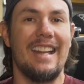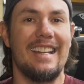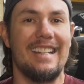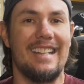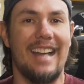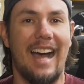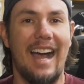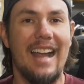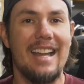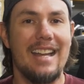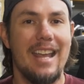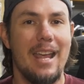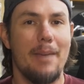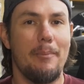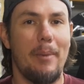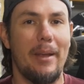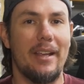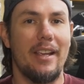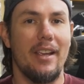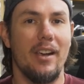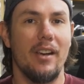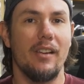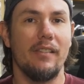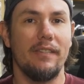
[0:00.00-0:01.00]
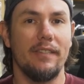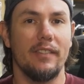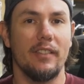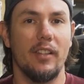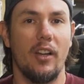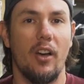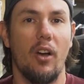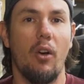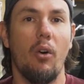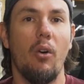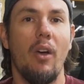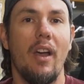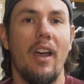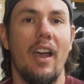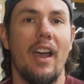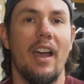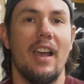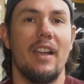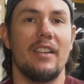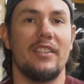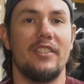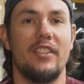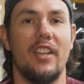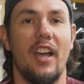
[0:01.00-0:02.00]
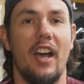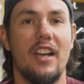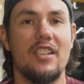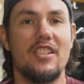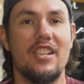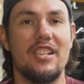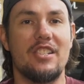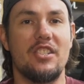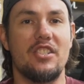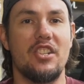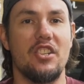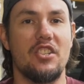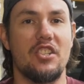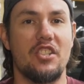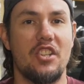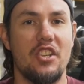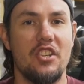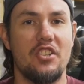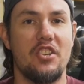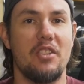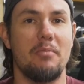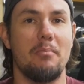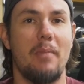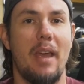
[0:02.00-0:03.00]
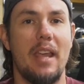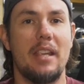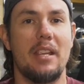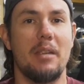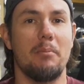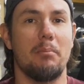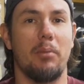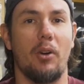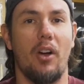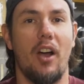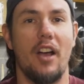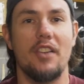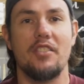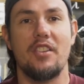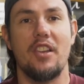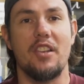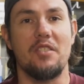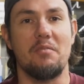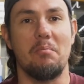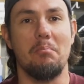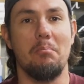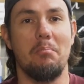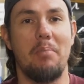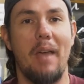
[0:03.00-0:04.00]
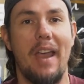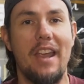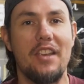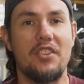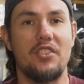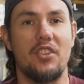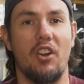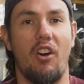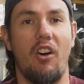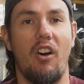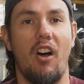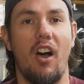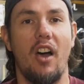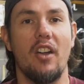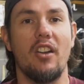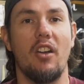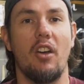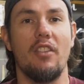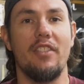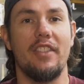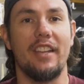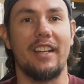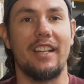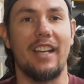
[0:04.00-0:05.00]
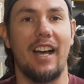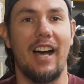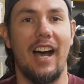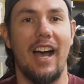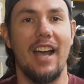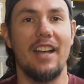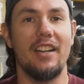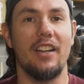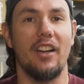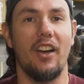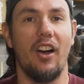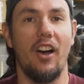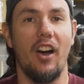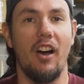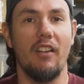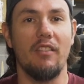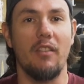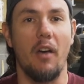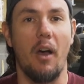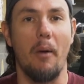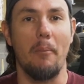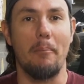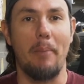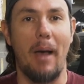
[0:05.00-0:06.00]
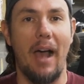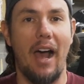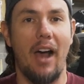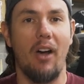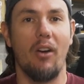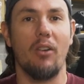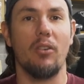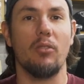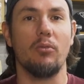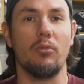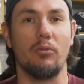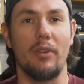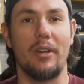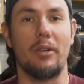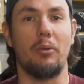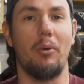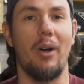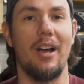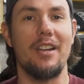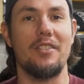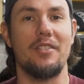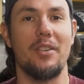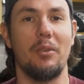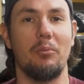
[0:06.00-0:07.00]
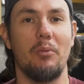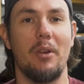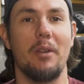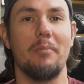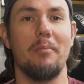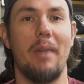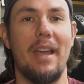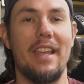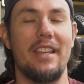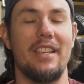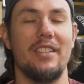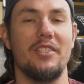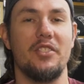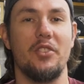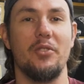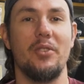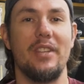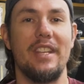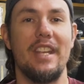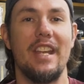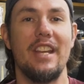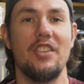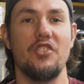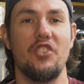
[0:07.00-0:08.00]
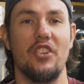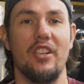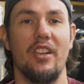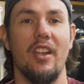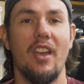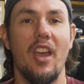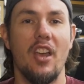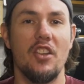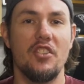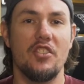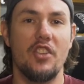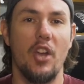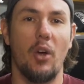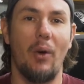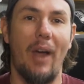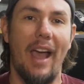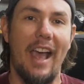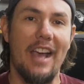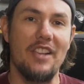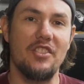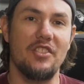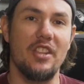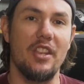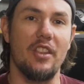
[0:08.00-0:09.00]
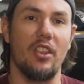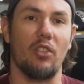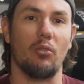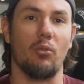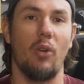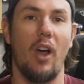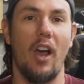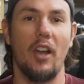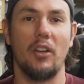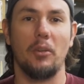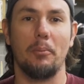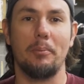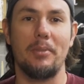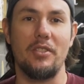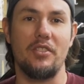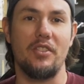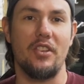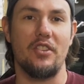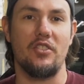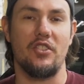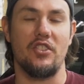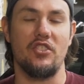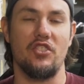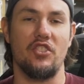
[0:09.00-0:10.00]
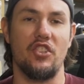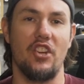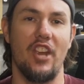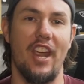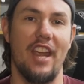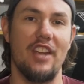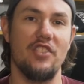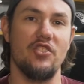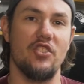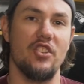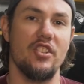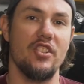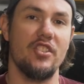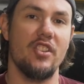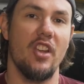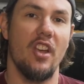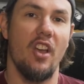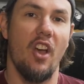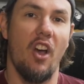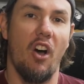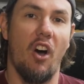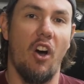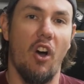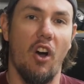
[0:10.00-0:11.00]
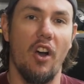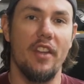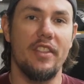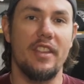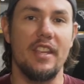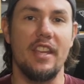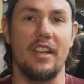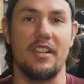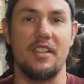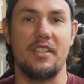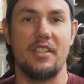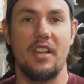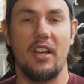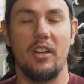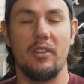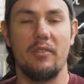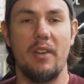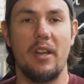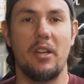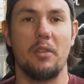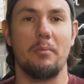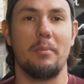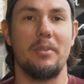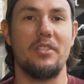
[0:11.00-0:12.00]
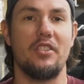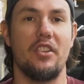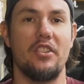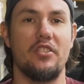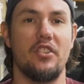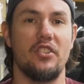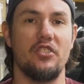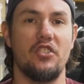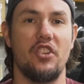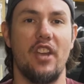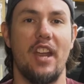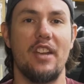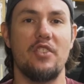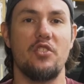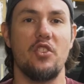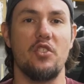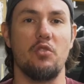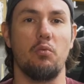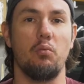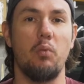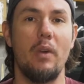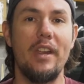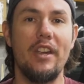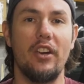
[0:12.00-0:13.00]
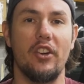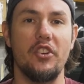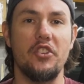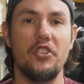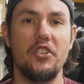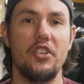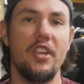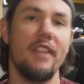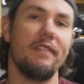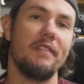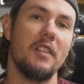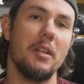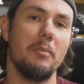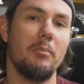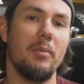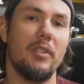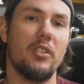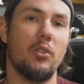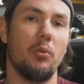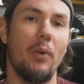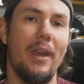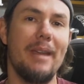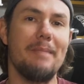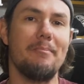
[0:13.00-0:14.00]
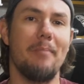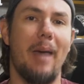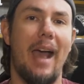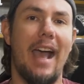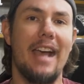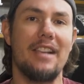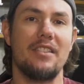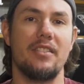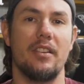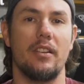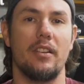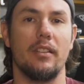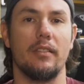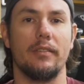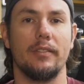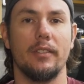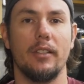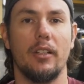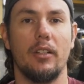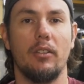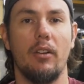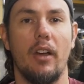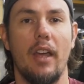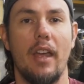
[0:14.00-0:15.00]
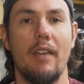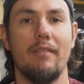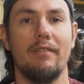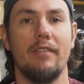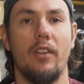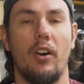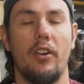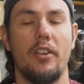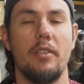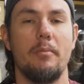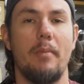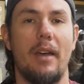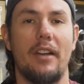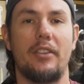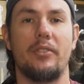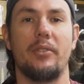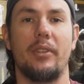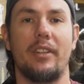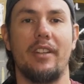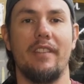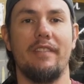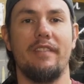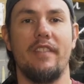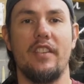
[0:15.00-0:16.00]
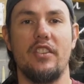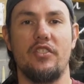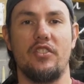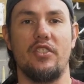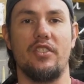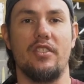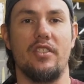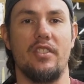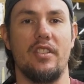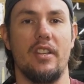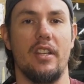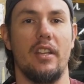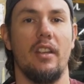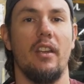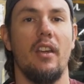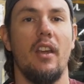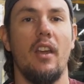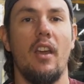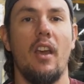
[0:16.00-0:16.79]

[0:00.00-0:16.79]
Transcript: Dynamic airflow does its decision making process based on the kind of power requests that we're making to the engine. So as the throttle position changes or the accelerator position changes, we are shifting between mass airflow and volumetric efficiency.